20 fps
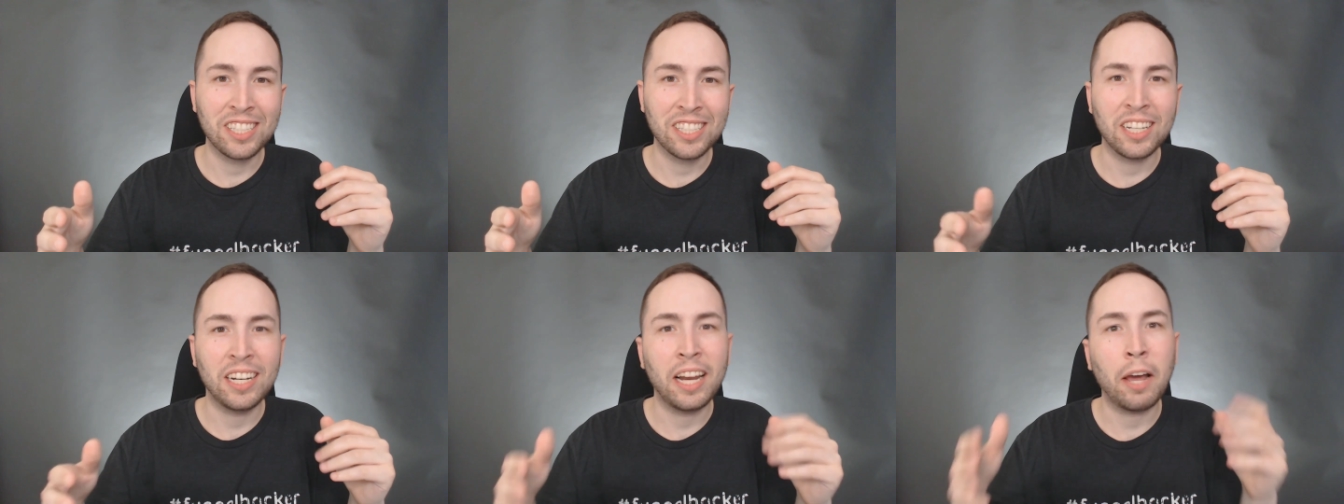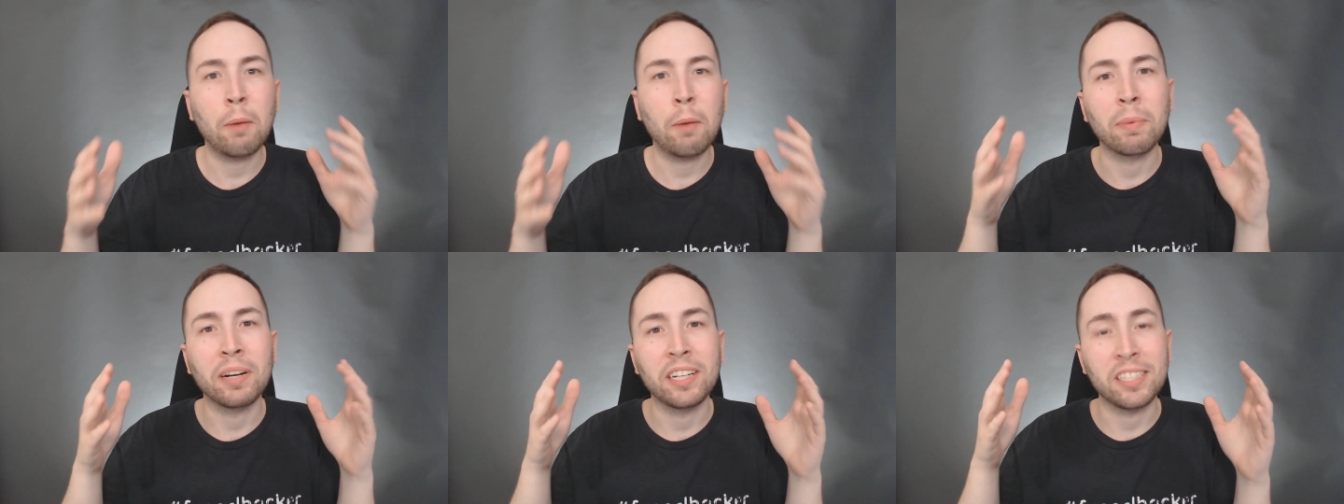and now
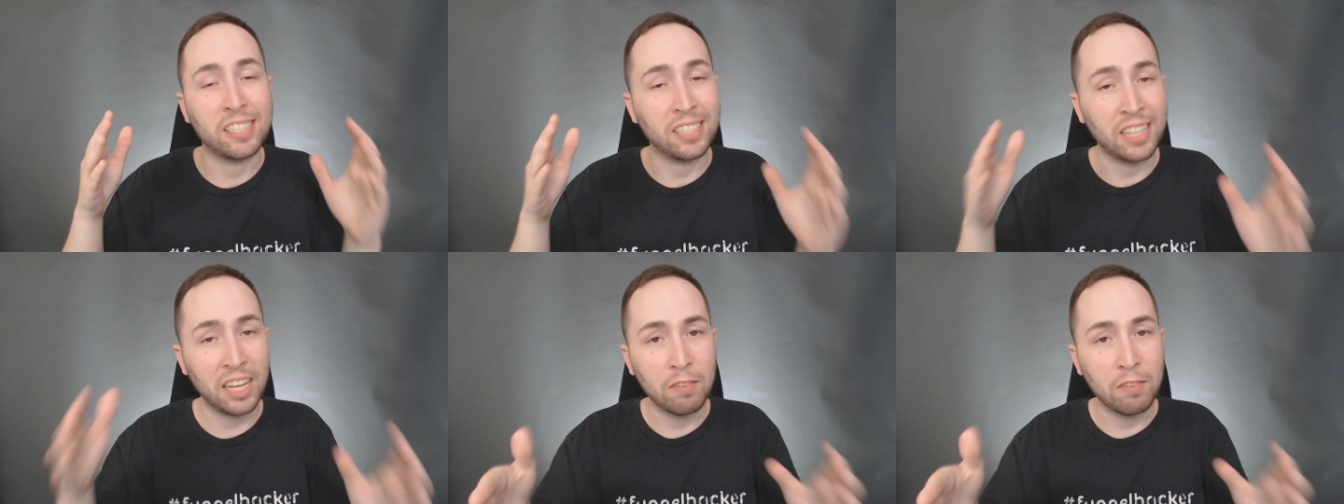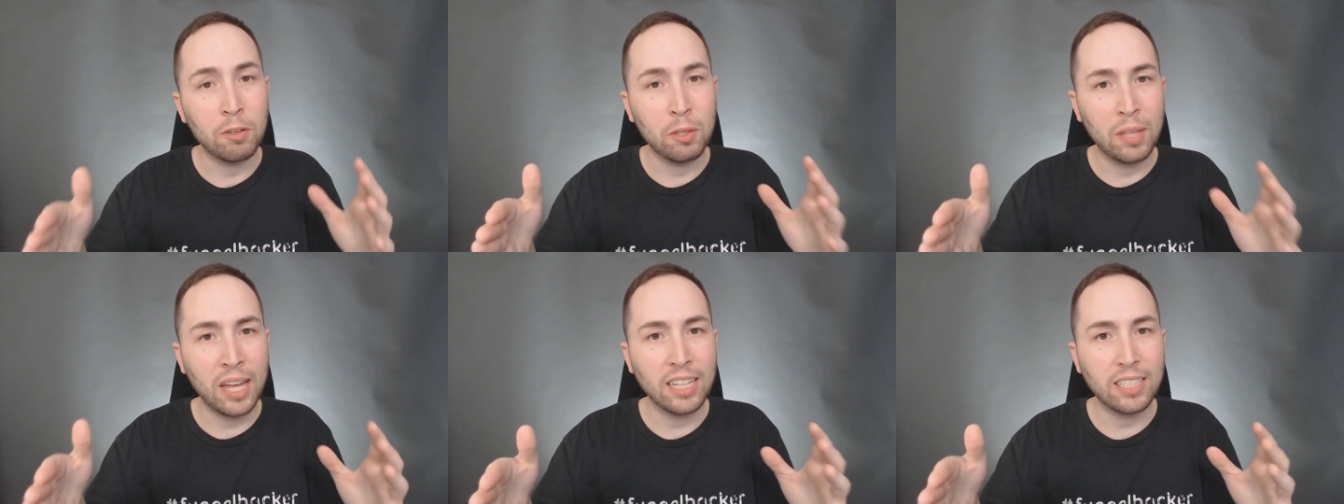I'm gonna save
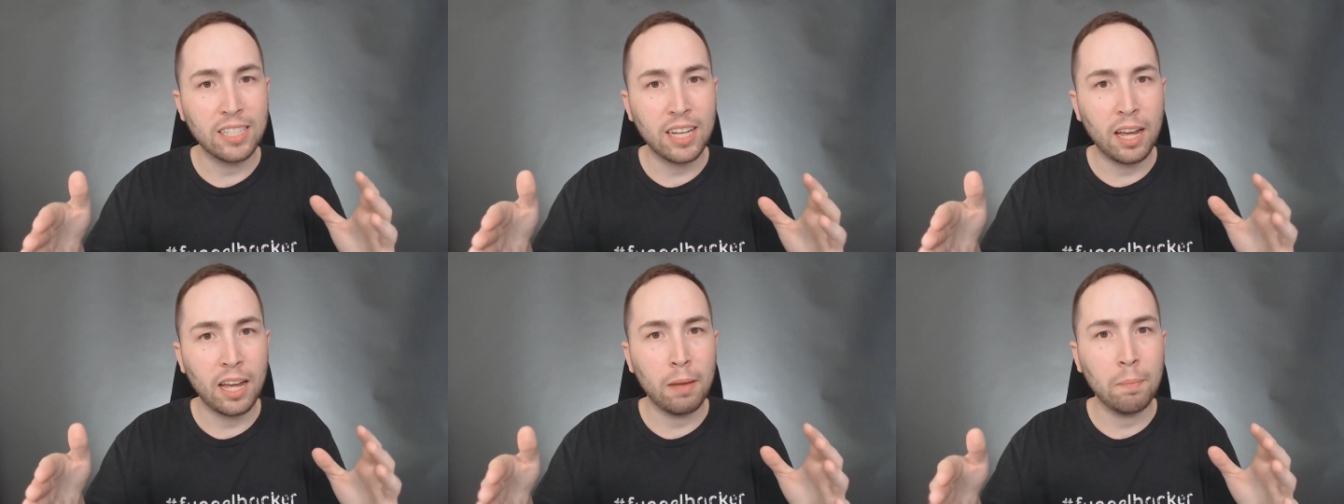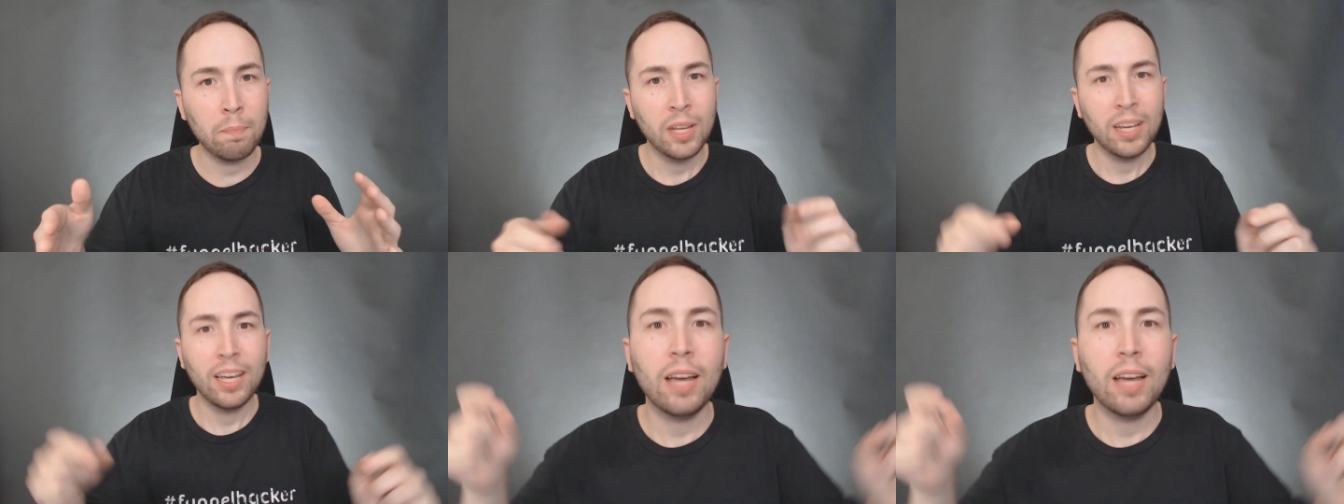you that time,
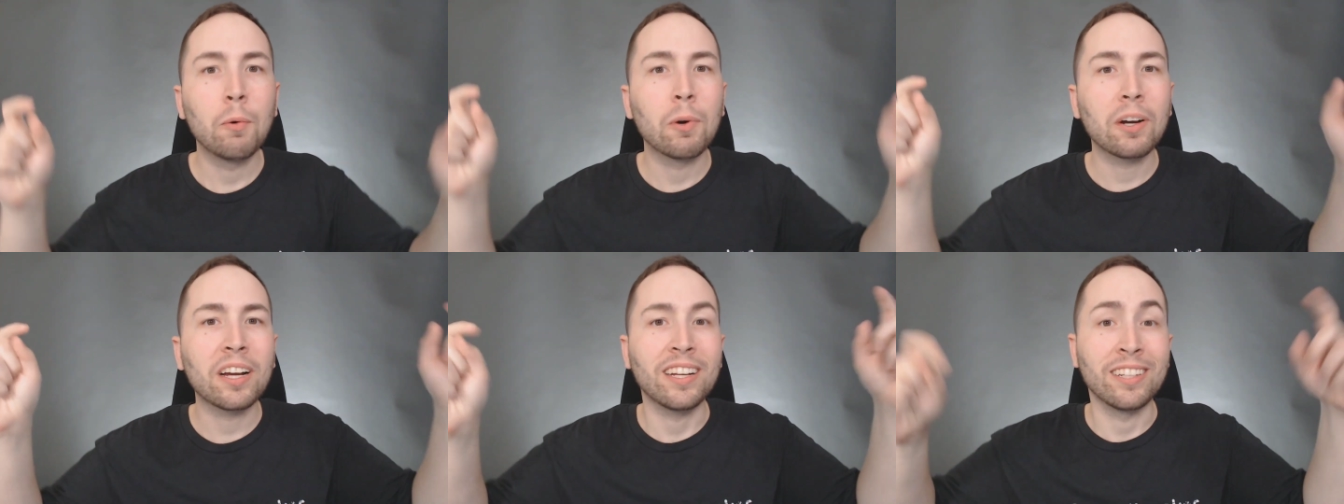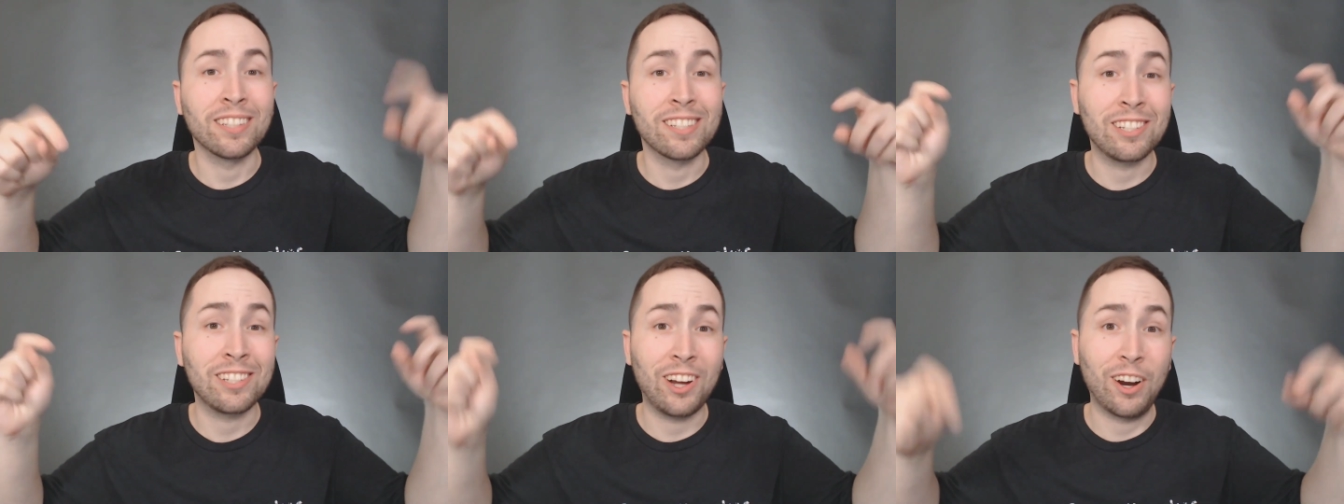and we're
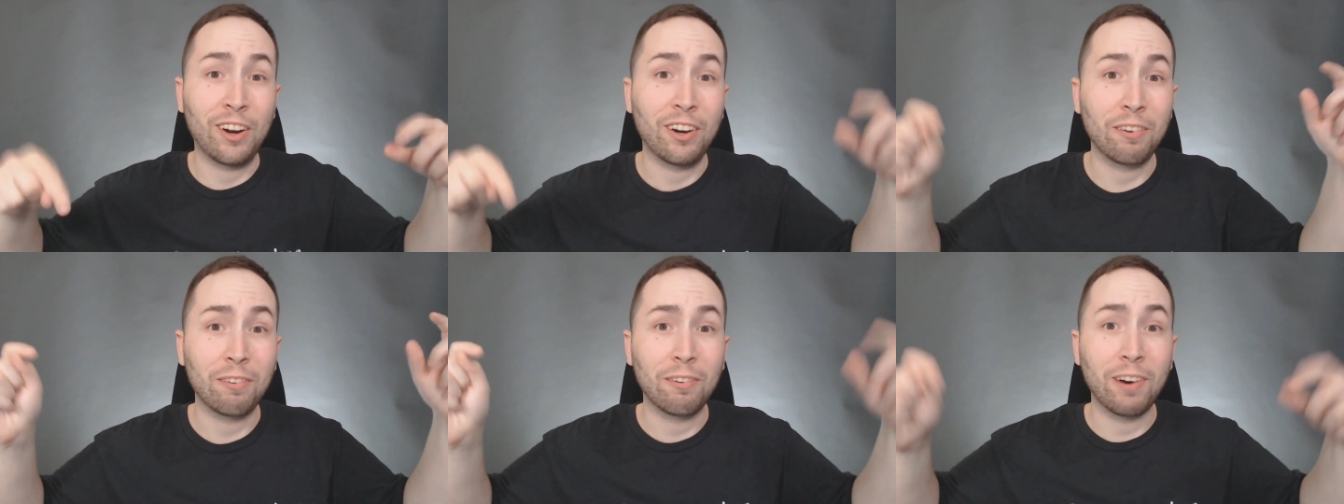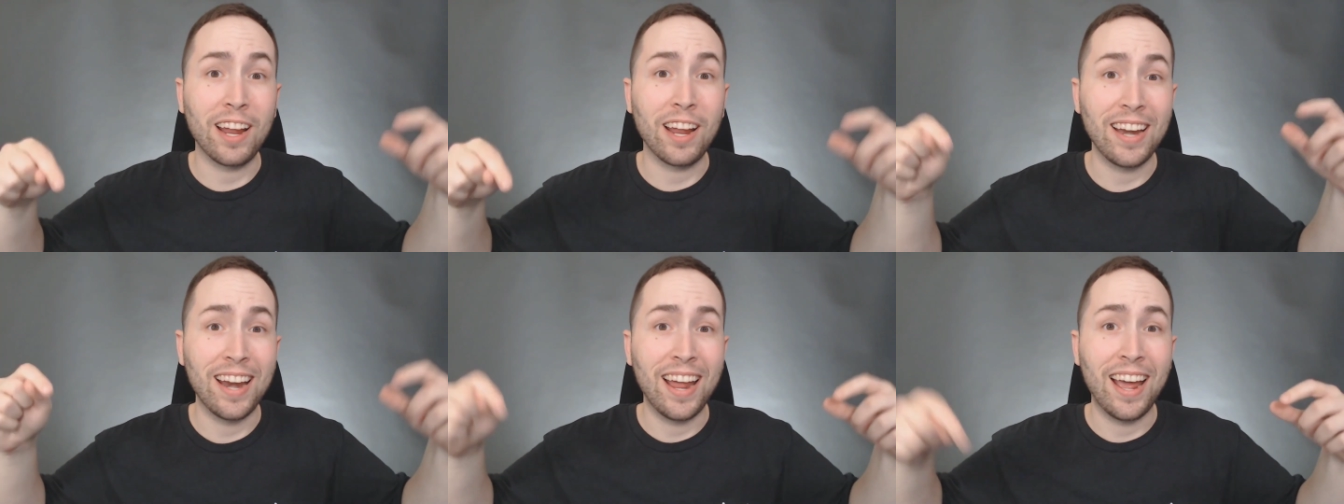getting started
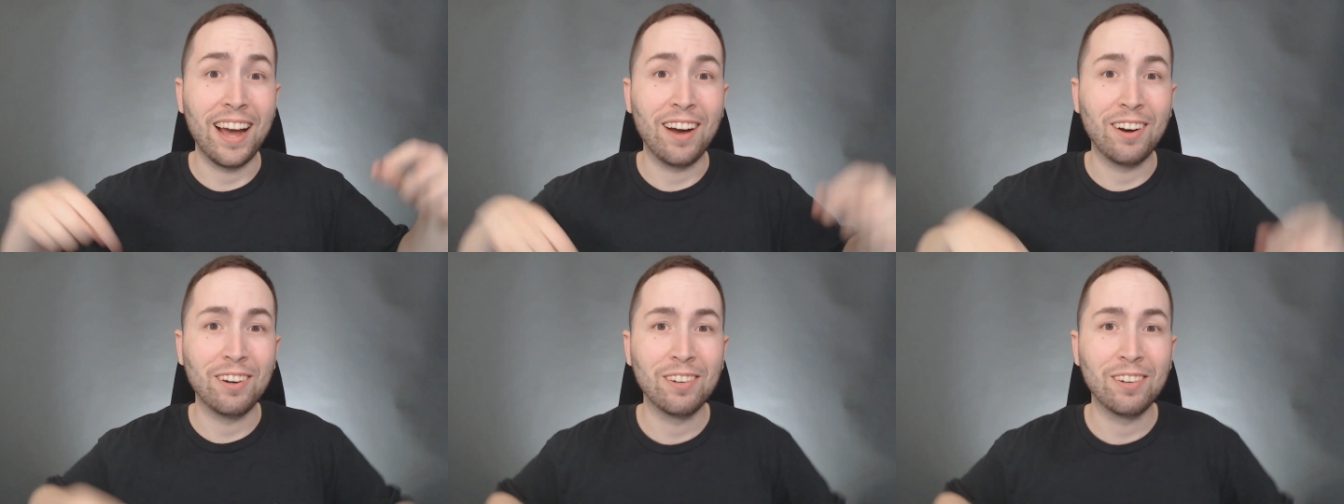right now.